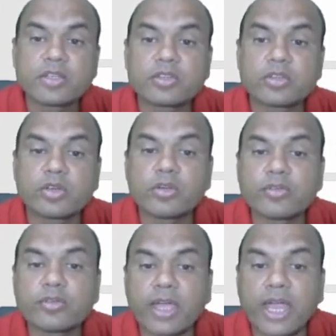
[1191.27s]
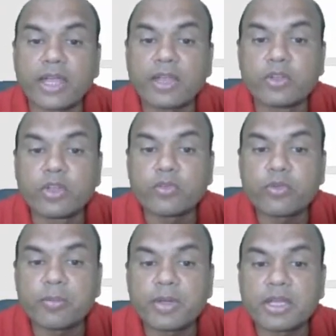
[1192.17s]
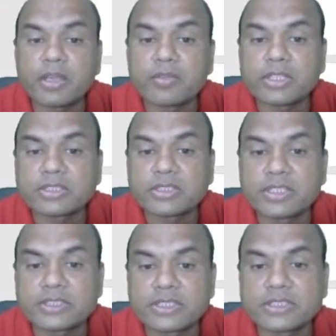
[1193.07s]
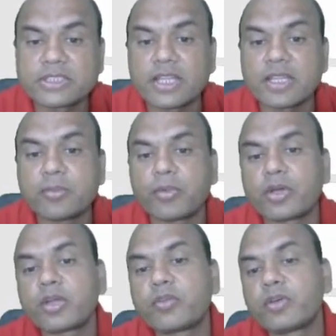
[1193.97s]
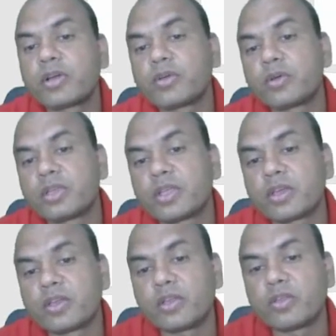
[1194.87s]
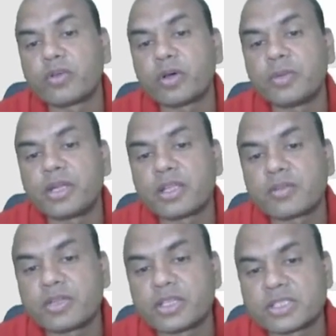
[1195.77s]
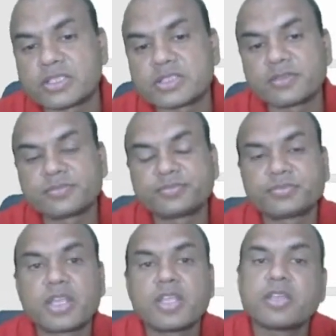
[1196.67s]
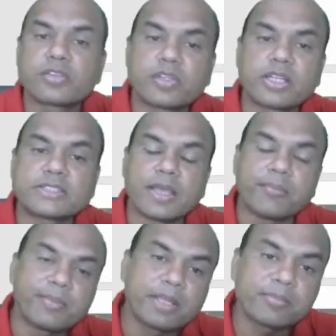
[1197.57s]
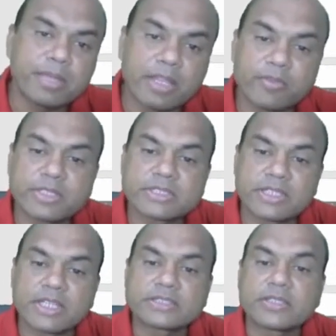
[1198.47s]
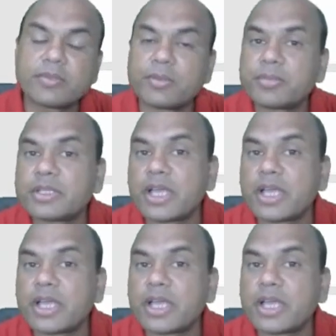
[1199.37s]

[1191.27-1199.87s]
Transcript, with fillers: So at uniform intervals, this is an important word over here, uniform intervals. So the sampling plan which selects the members